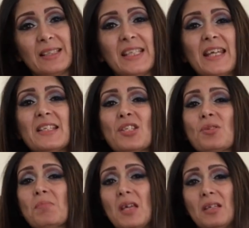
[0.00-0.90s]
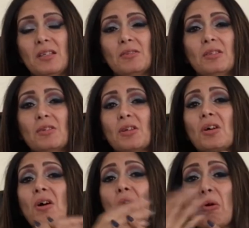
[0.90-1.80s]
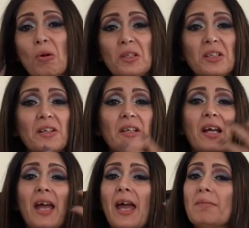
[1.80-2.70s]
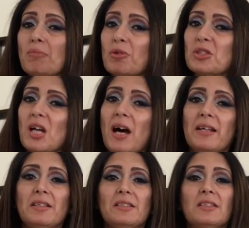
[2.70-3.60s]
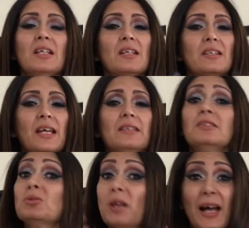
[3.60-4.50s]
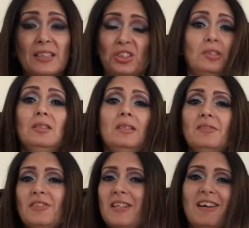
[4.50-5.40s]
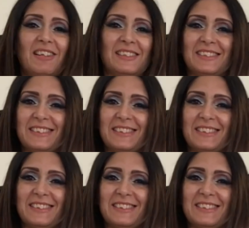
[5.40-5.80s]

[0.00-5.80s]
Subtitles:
tends to make you look older and more tired than you actually even are.